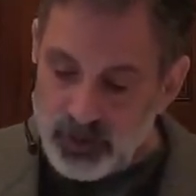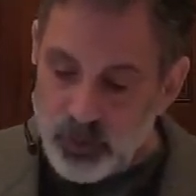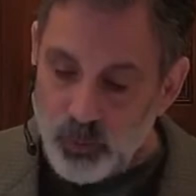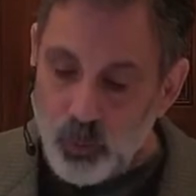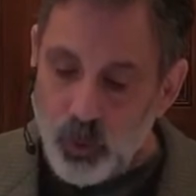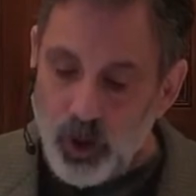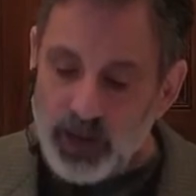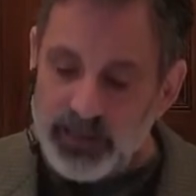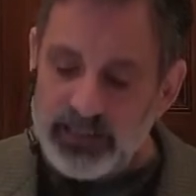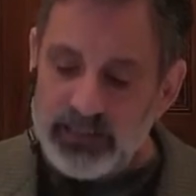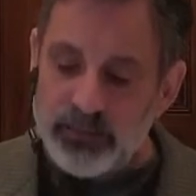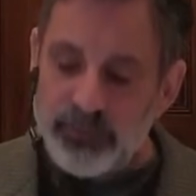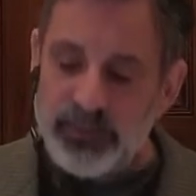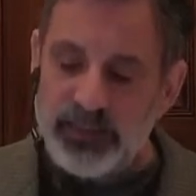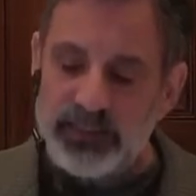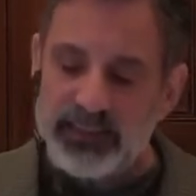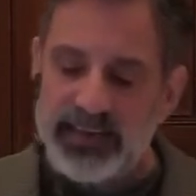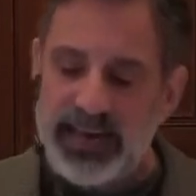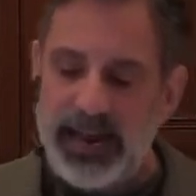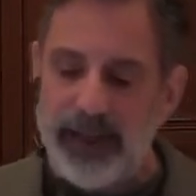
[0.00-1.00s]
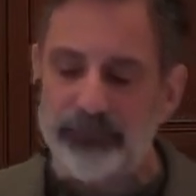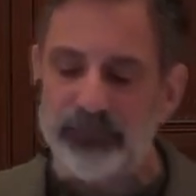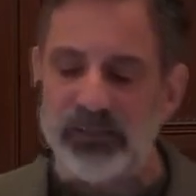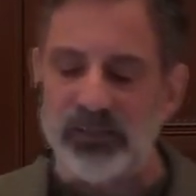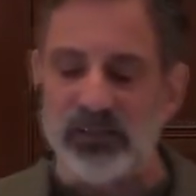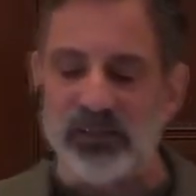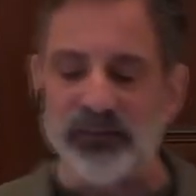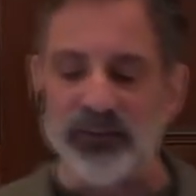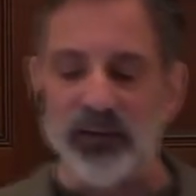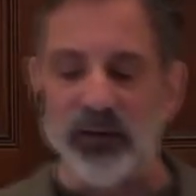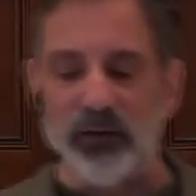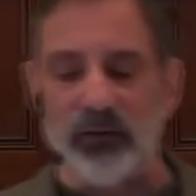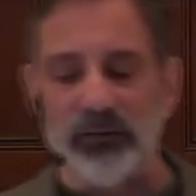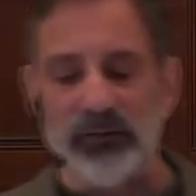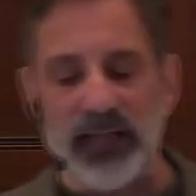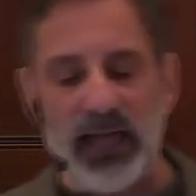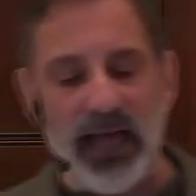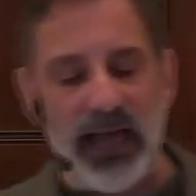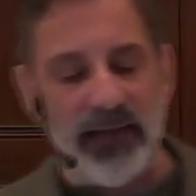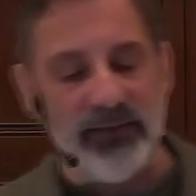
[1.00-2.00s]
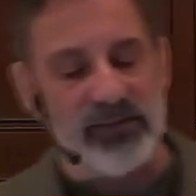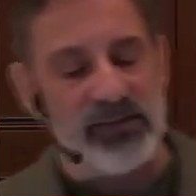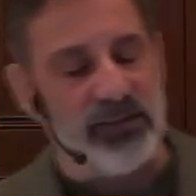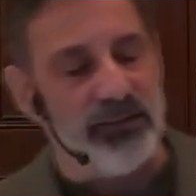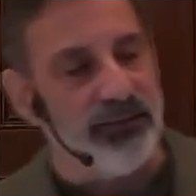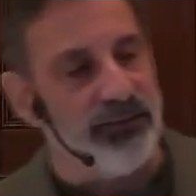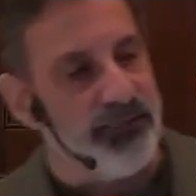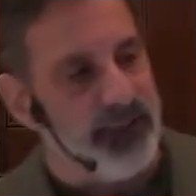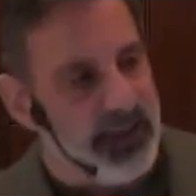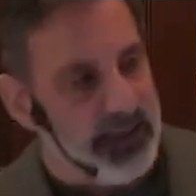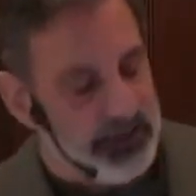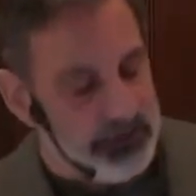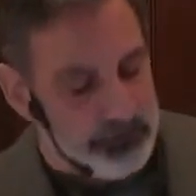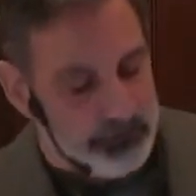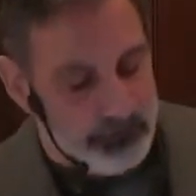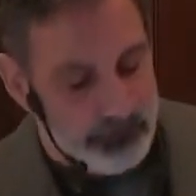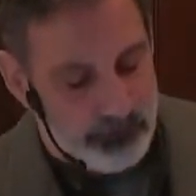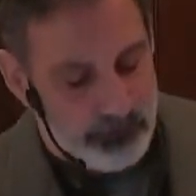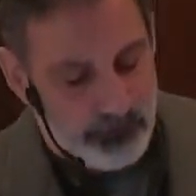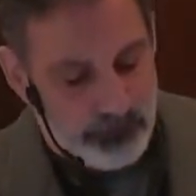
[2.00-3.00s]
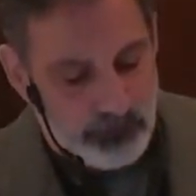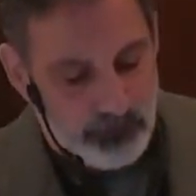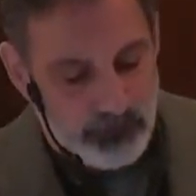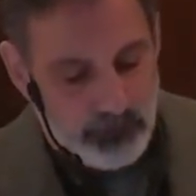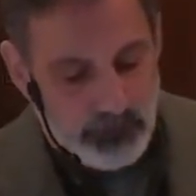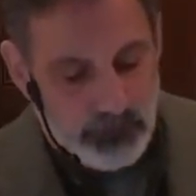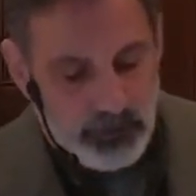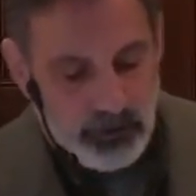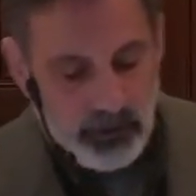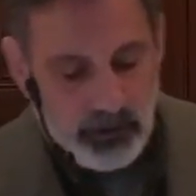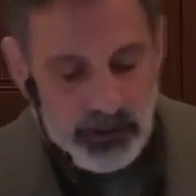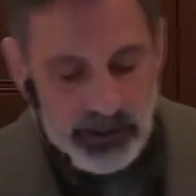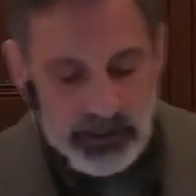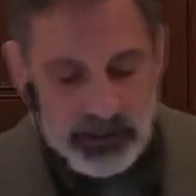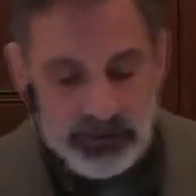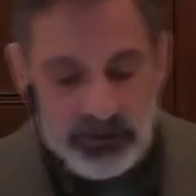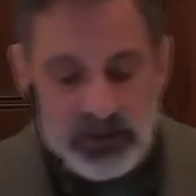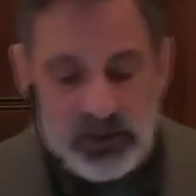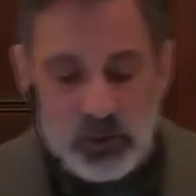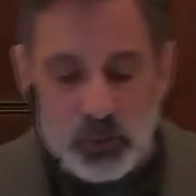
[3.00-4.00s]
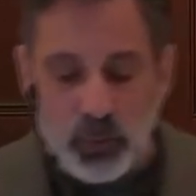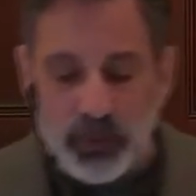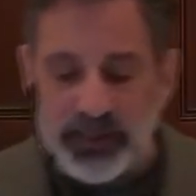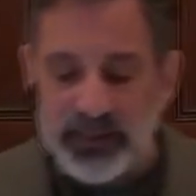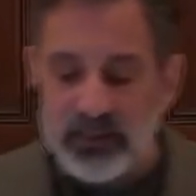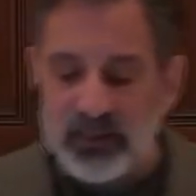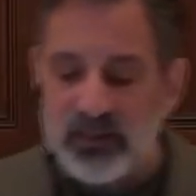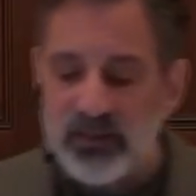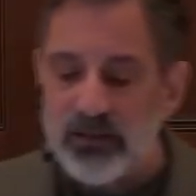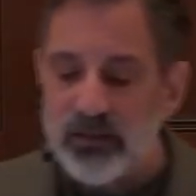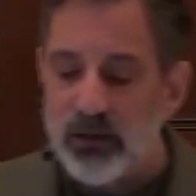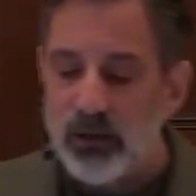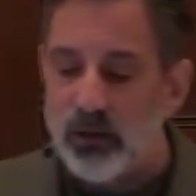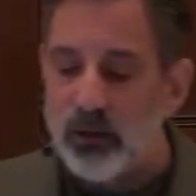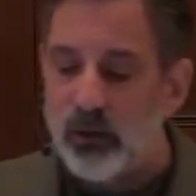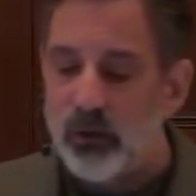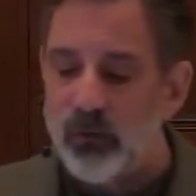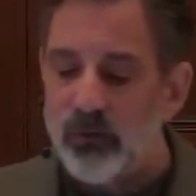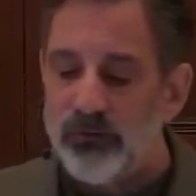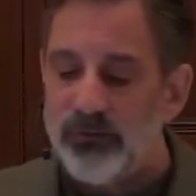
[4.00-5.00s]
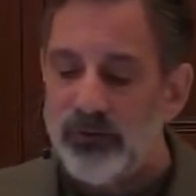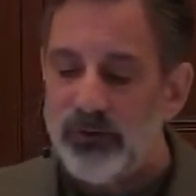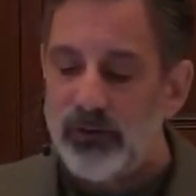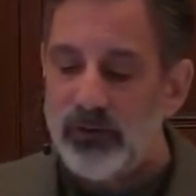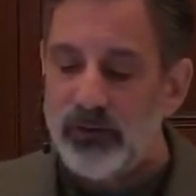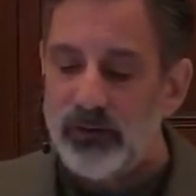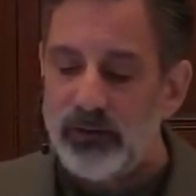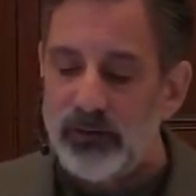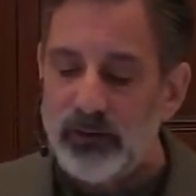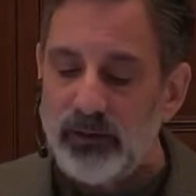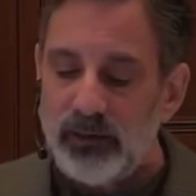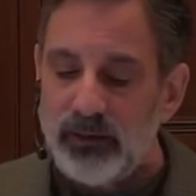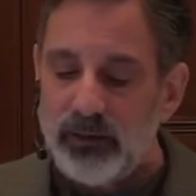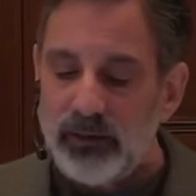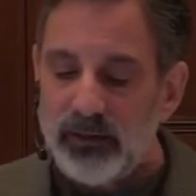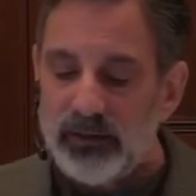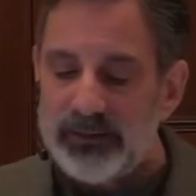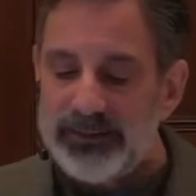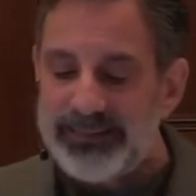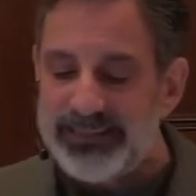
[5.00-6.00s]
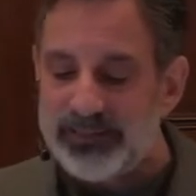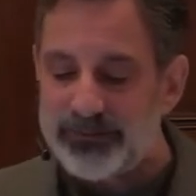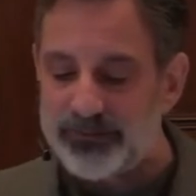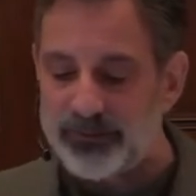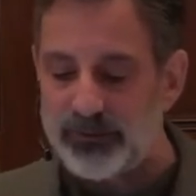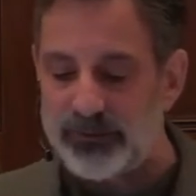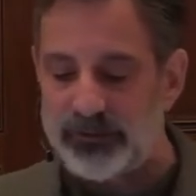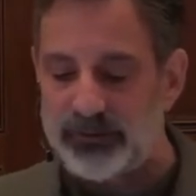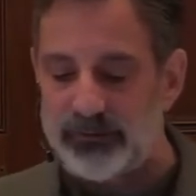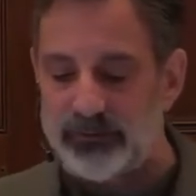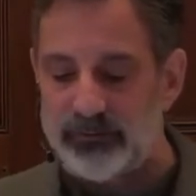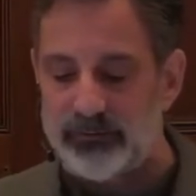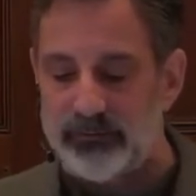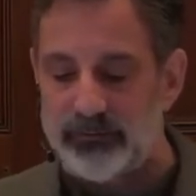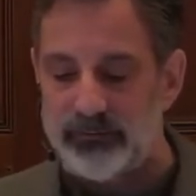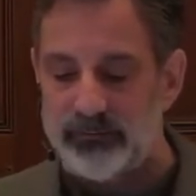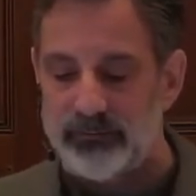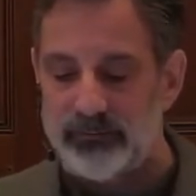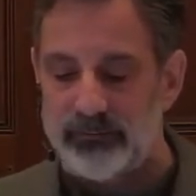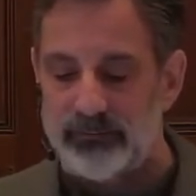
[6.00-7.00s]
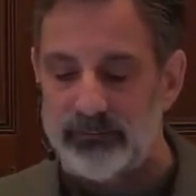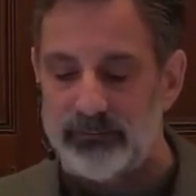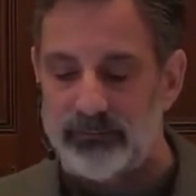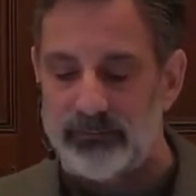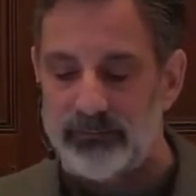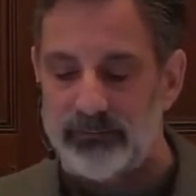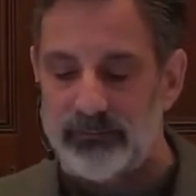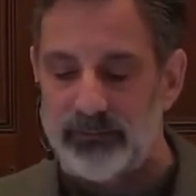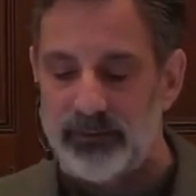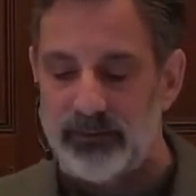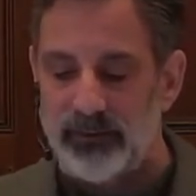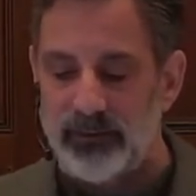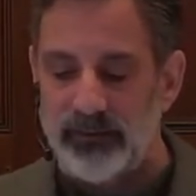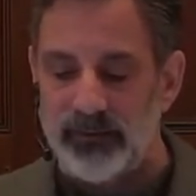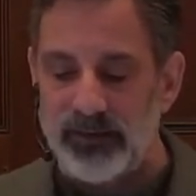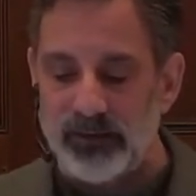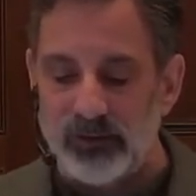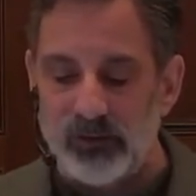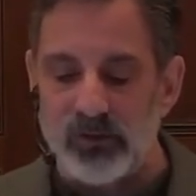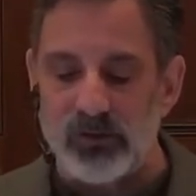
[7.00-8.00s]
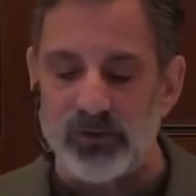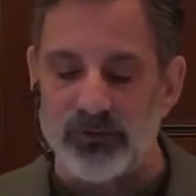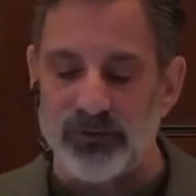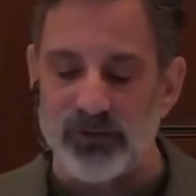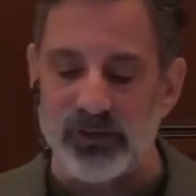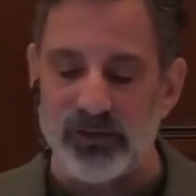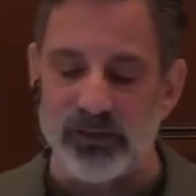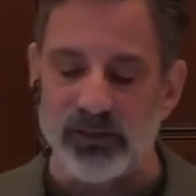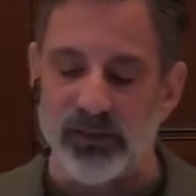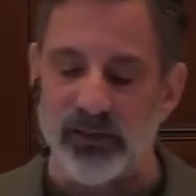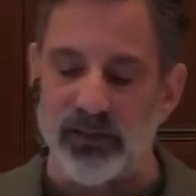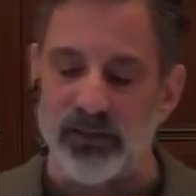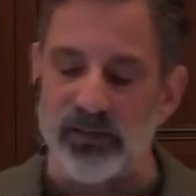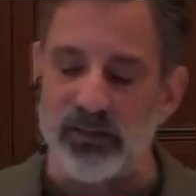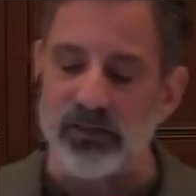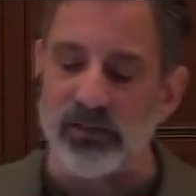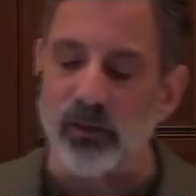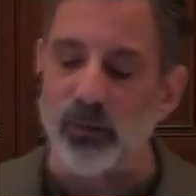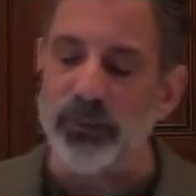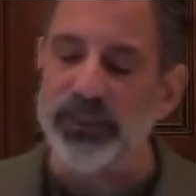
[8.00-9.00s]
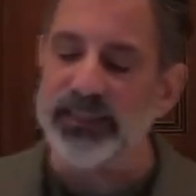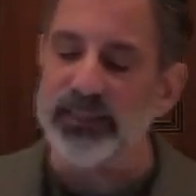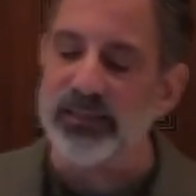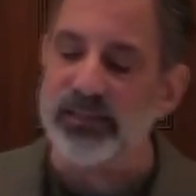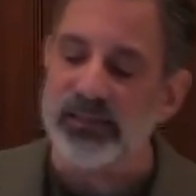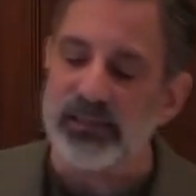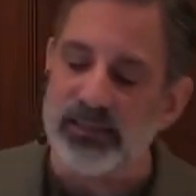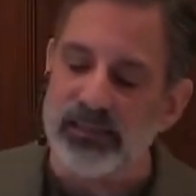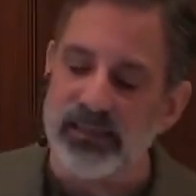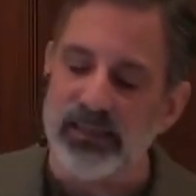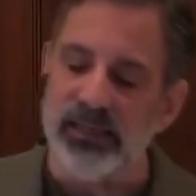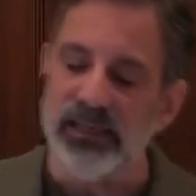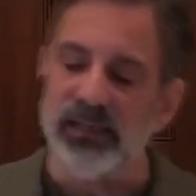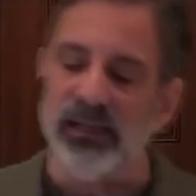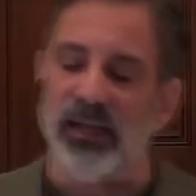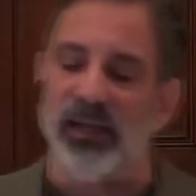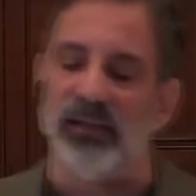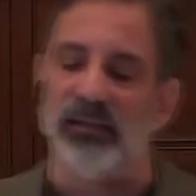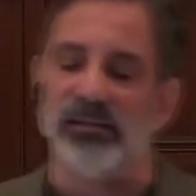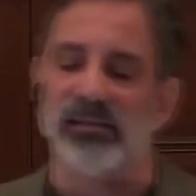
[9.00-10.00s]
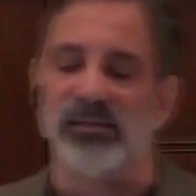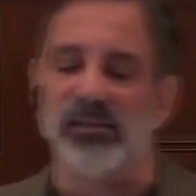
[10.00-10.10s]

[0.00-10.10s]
Wanting to be the captains of our own lives and fate. In this way, it is no different than Lucifer's sin. And so we can see the